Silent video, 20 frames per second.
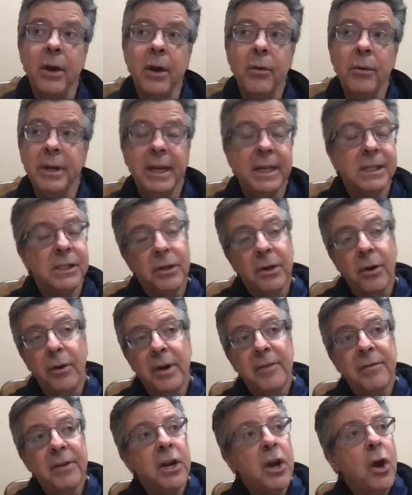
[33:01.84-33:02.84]
you don't because you
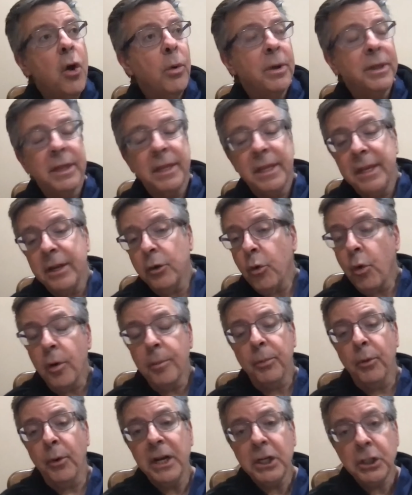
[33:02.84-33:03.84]
don't even know what the
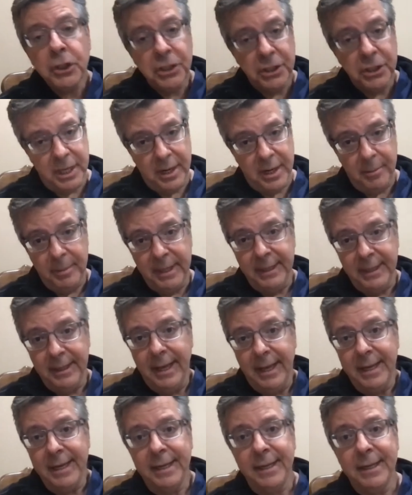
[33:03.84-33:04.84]
incorporation is going to be
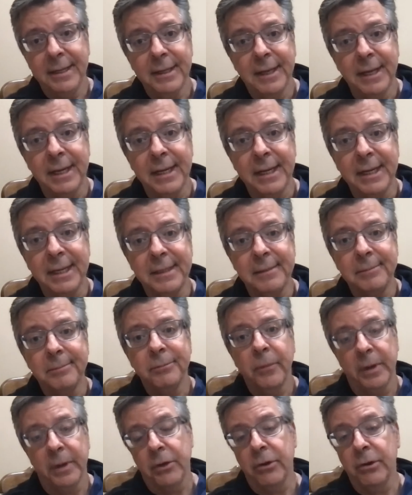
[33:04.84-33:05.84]
like um,
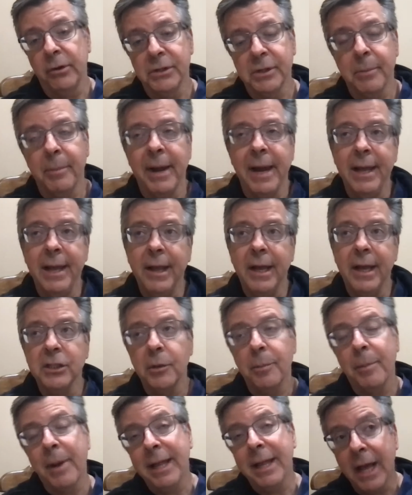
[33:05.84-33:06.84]
when you use a
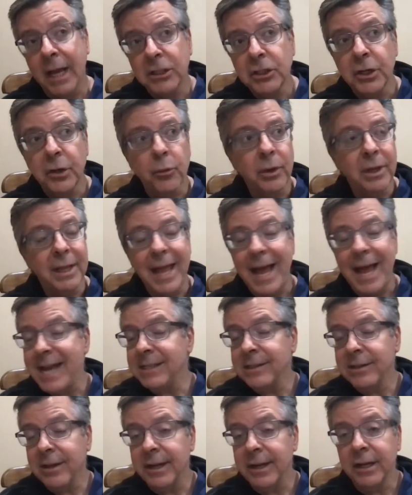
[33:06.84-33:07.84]
biologic. Biologic
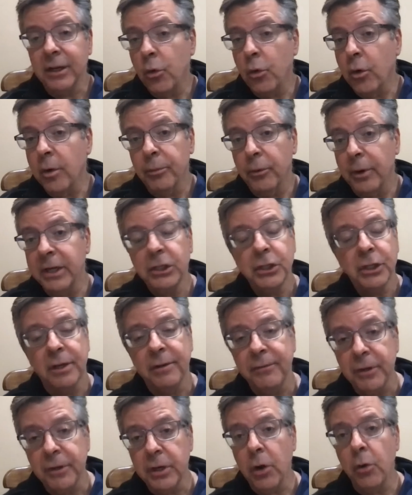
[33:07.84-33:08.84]
relies on incorporation.
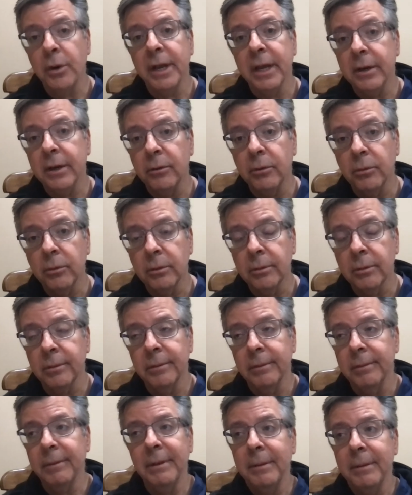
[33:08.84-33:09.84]
If you don't get
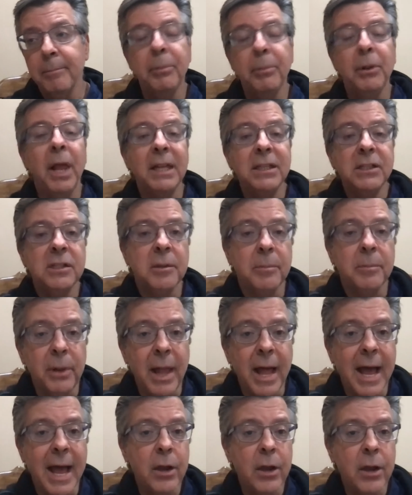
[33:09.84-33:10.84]
blood
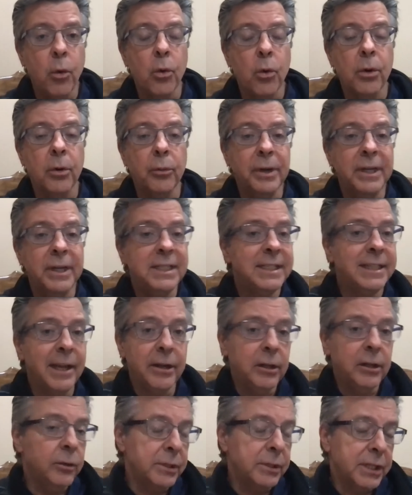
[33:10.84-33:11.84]
supply or
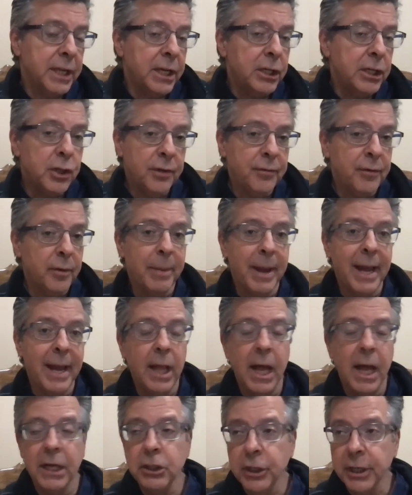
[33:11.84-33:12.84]
recellularization of a
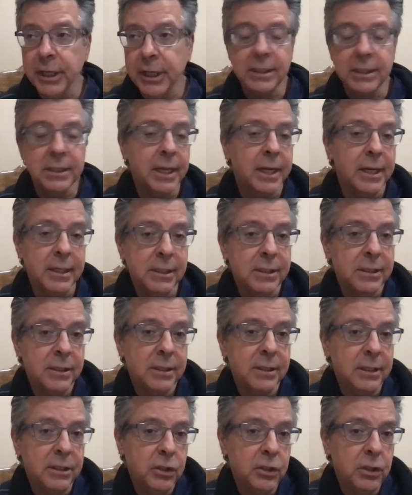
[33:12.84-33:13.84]
biologic, it's going to
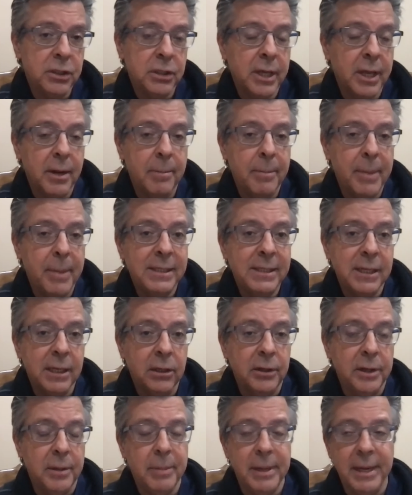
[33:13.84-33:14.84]
it's just going to
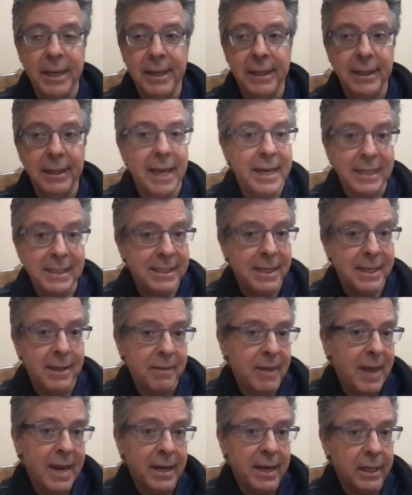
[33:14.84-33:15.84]
basically be like a
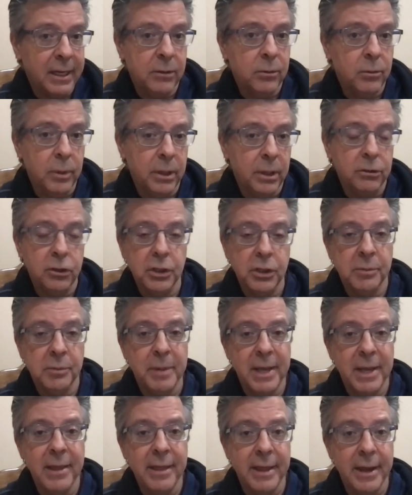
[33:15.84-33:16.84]
synthetic. It, it'll just
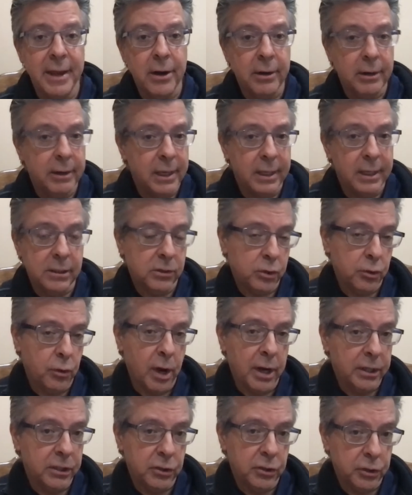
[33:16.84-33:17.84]
be there as
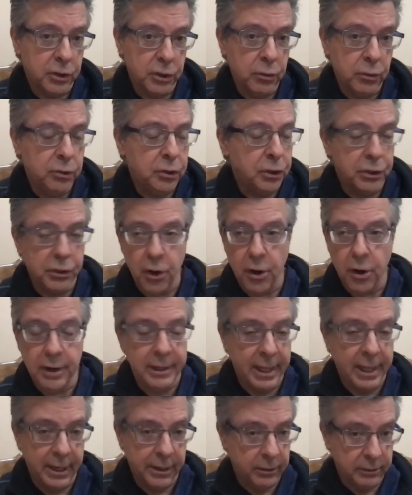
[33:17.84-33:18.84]
strong as your sutures are,
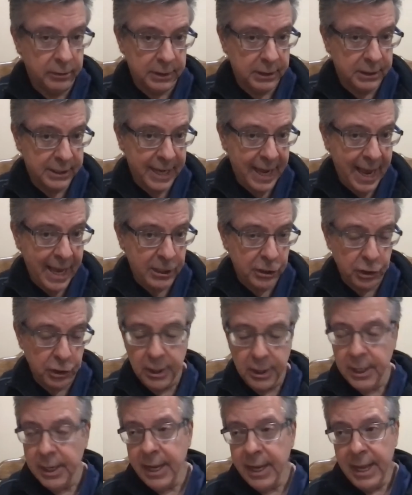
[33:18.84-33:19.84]
and then it'll detach,
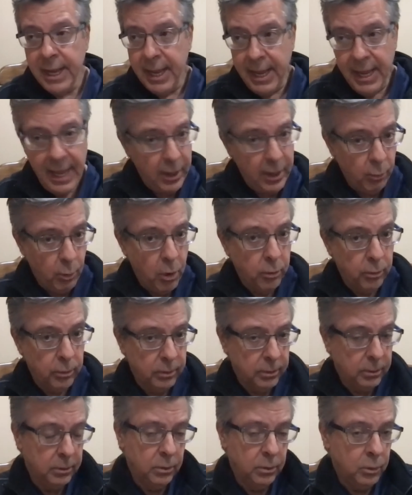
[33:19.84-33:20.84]
and won't
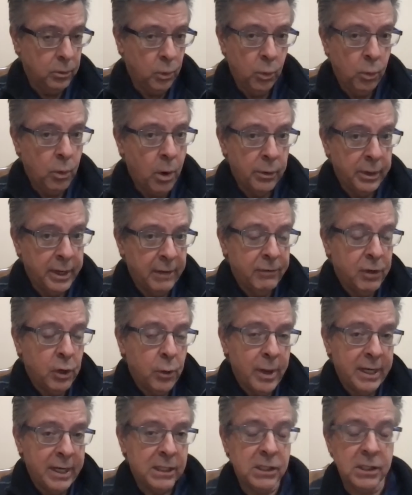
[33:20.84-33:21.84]
won't give you
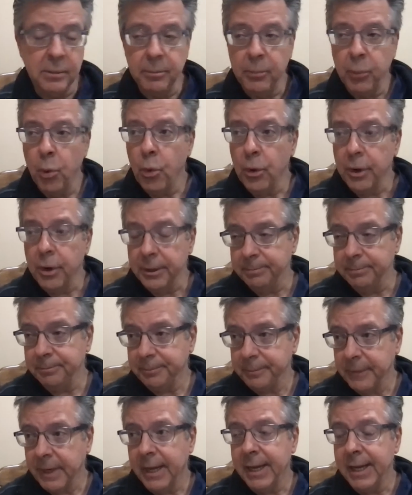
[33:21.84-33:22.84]
any support.
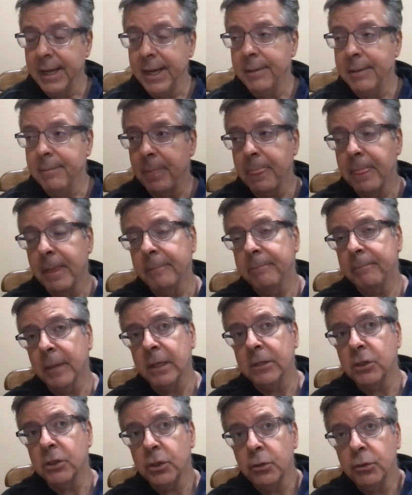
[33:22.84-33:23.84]
Um,
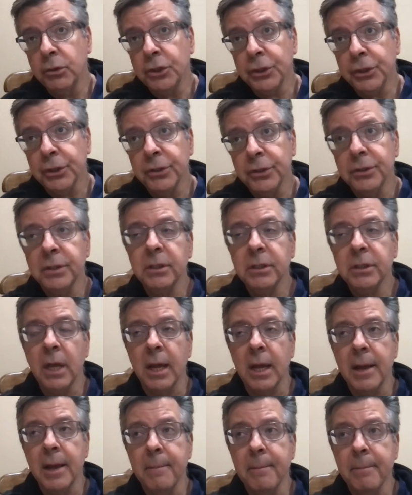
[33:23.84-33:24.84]
sutures
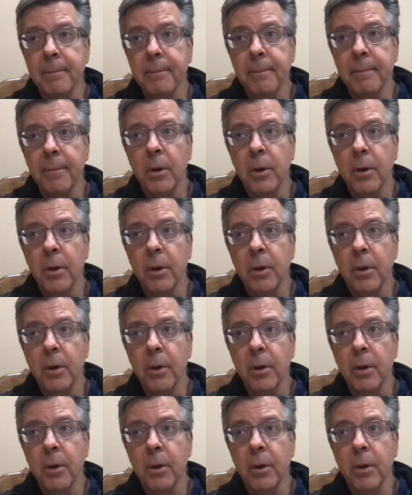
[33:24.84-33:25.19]
um,